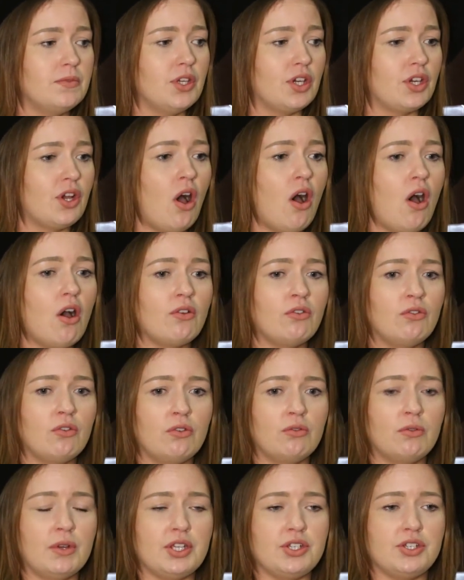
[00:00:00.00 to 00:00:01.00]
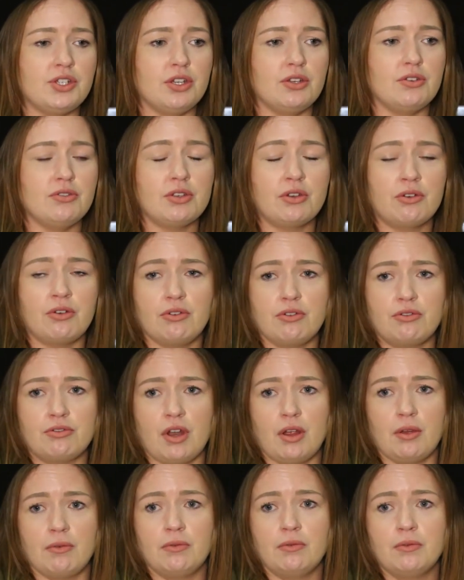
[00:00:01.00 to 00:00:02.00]
you can't always use a
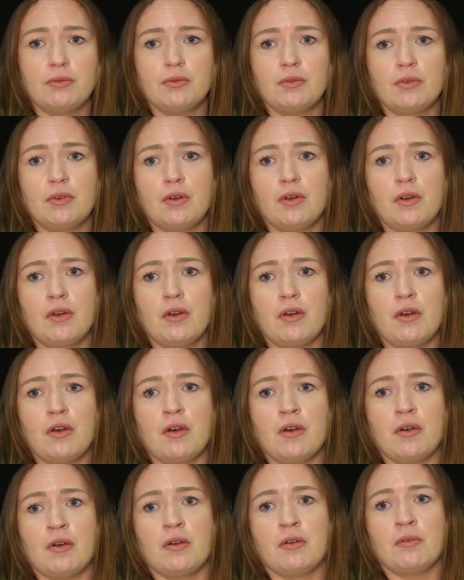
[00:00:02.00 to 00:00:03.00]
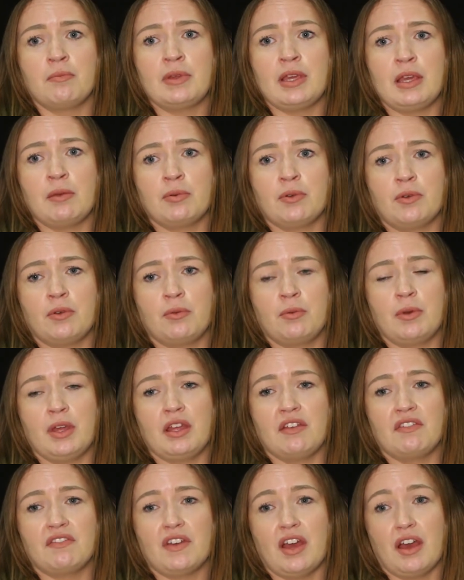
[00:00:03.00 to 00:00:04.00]
cutthroat on people
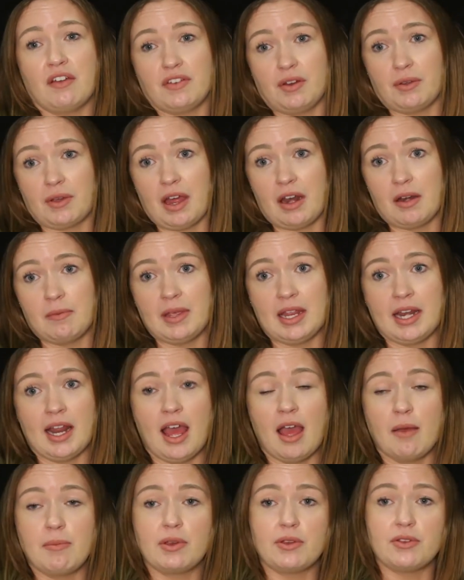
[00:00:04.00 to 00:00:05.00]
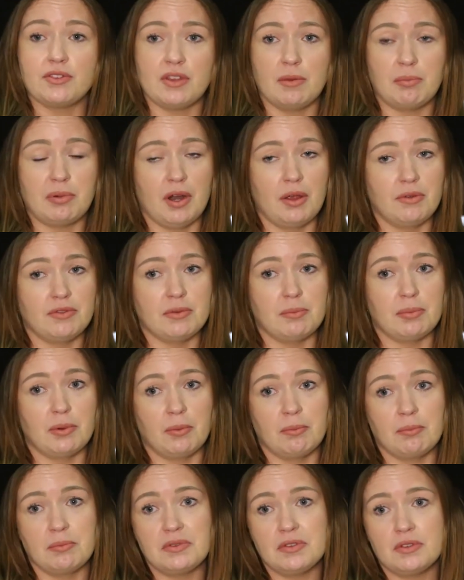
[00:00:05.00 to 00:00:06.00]
with Afro-Caribbean hair because they're prone to
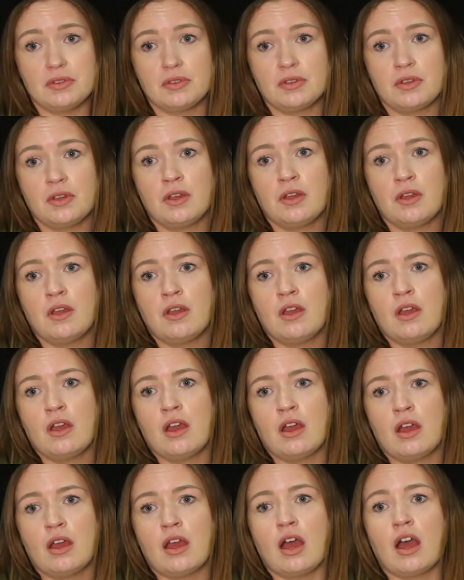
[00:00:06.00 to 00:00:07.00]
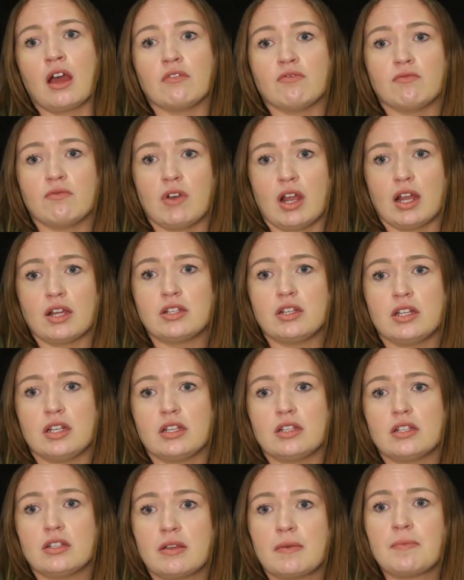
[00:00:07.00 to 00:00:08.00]
bumps. And, and
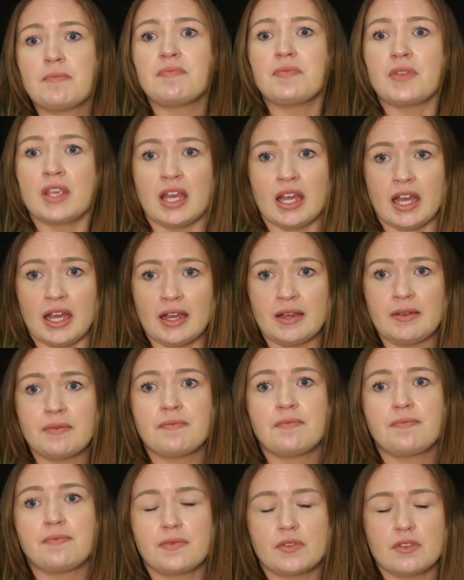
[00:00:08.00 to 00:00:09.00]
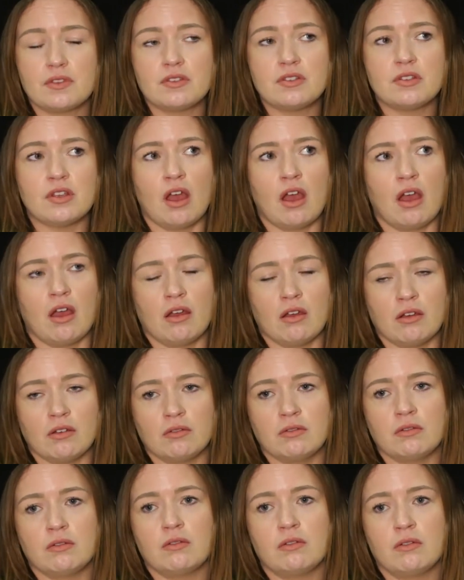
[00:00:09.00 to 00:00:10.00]
keloids. Yeah,
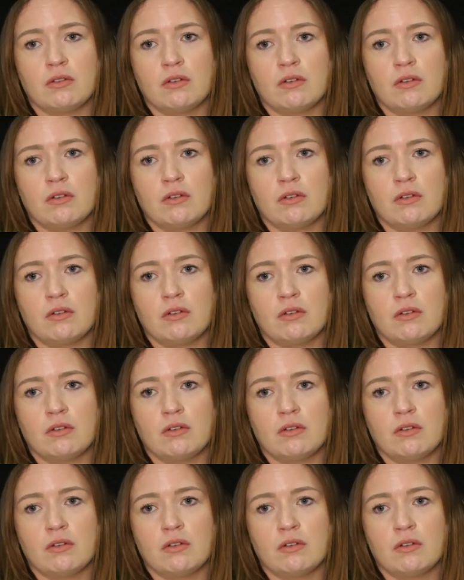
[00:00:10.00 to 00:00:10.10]
so